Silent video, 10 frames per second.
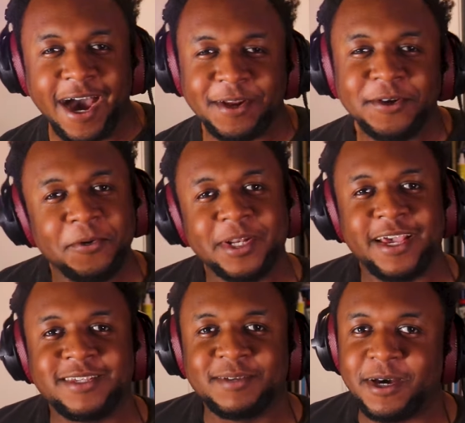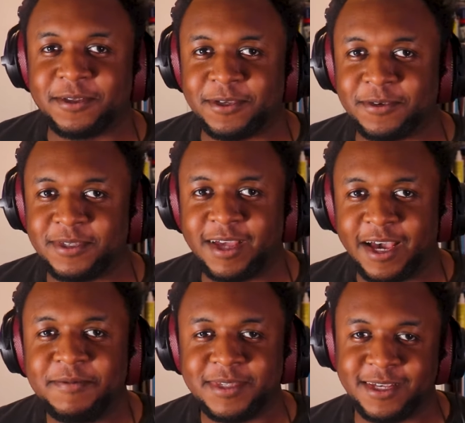I don't know what it is about those
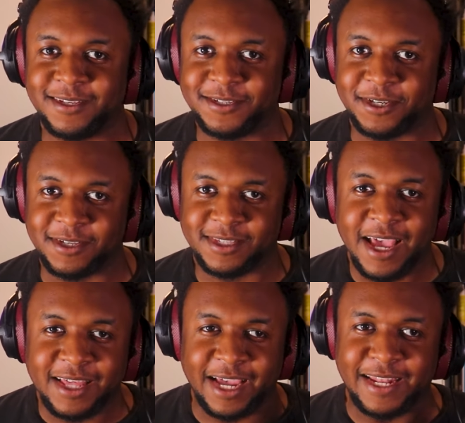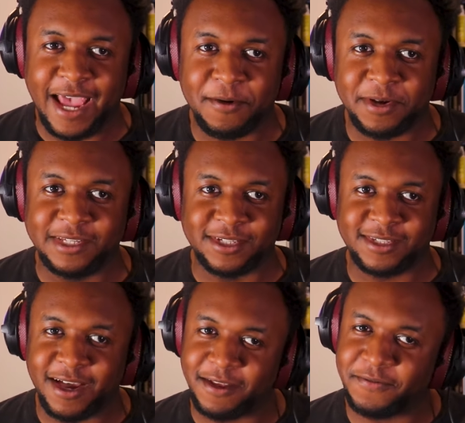time signatures that inherently just
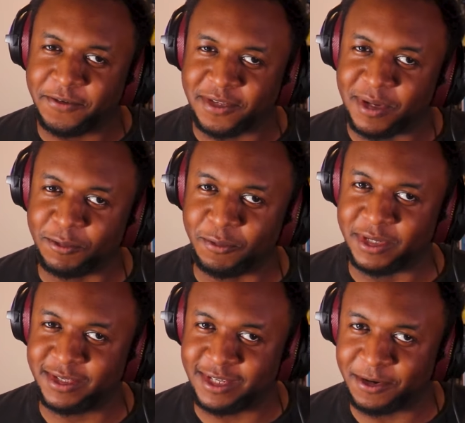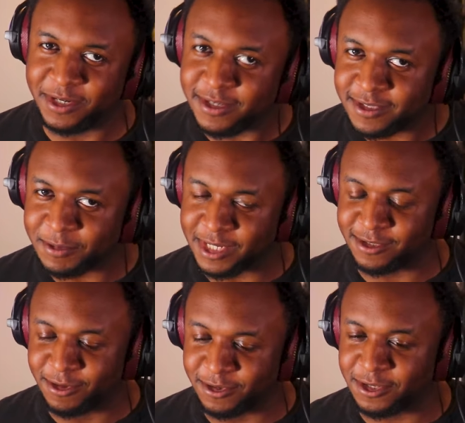kind of feels a bit more mysterious when it's
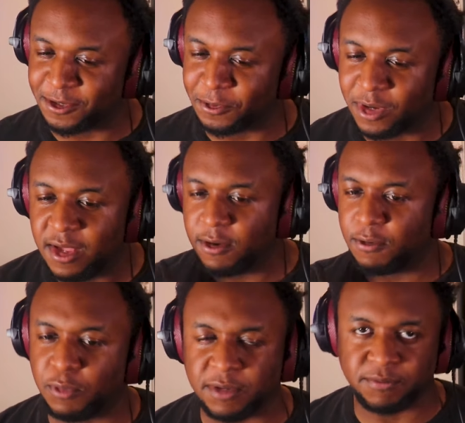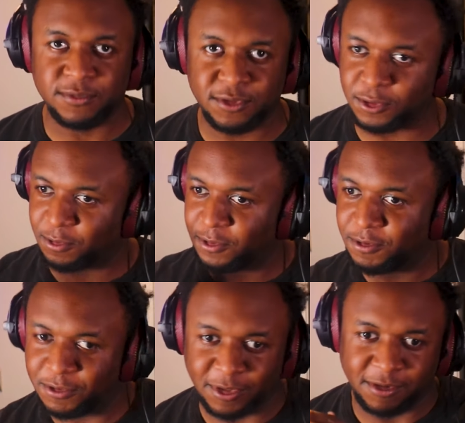not so 1, 2,
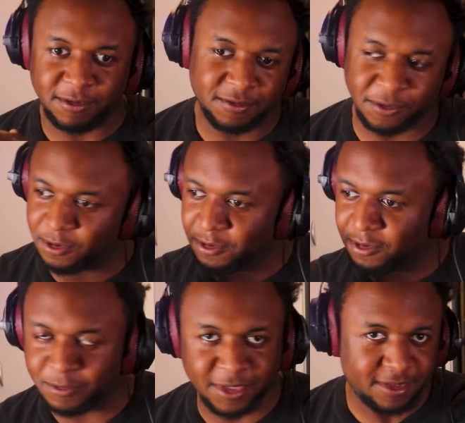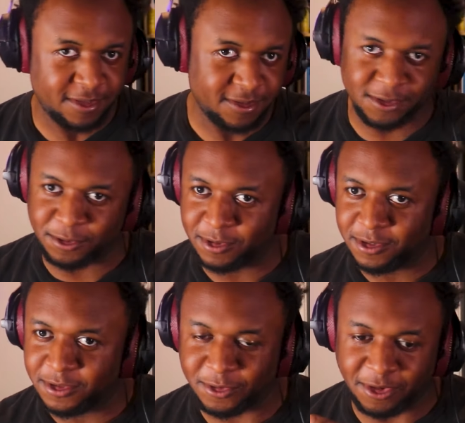3, 4. 1, 2,
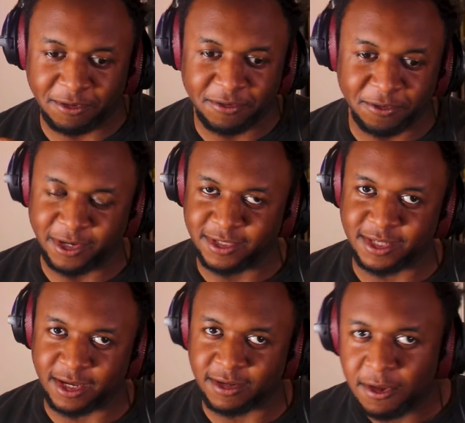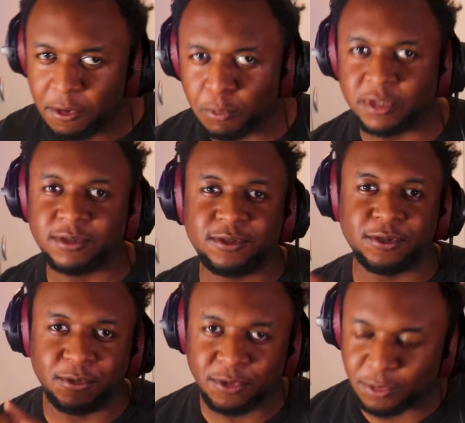3, 4. Instead, 1,
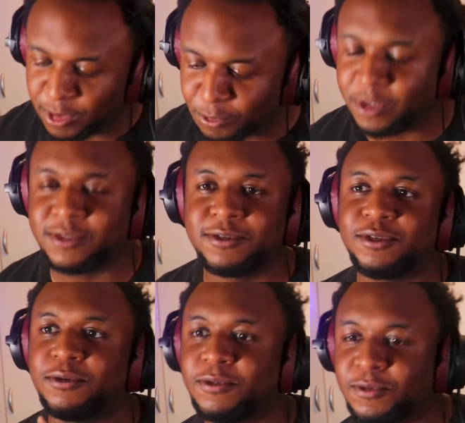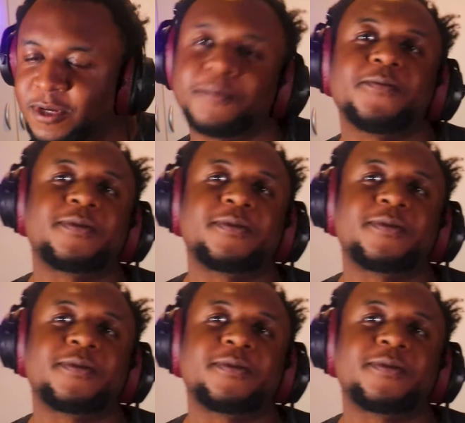2, 3, 1, 2, 3.